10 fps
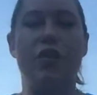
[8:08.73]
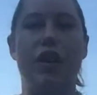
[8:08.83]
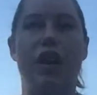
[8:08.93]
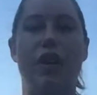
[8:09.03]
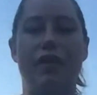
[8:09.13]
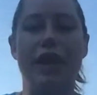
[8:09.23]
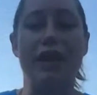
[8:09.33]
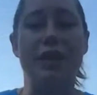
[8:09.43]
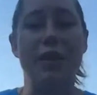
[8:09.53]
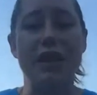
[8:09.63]
we're often
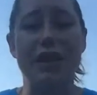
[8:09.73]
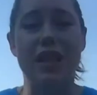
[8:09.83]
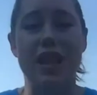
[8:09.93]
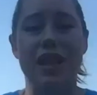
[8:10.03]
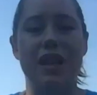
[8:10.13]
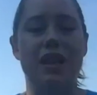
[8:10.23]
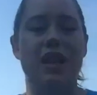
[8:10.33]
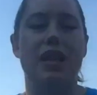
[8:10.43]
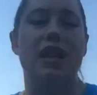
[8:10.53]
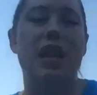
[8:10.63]
dismissed in
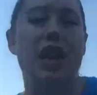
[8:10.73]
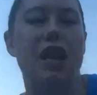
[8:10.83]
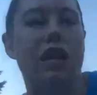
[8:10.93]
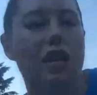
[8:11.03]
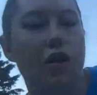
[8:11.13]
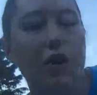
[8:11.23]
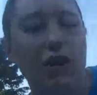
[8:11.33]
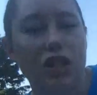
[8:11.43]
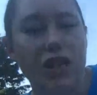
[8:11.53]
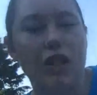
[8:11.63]
the
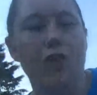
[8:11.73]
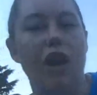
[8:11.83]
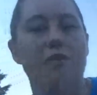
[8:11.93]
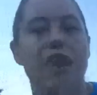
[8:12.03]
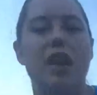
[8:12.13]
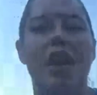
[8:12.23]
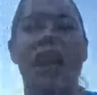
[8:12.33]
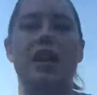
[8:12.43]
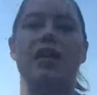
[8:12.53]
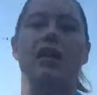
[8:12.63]
emergency department
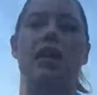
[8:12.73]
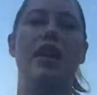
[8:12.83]
and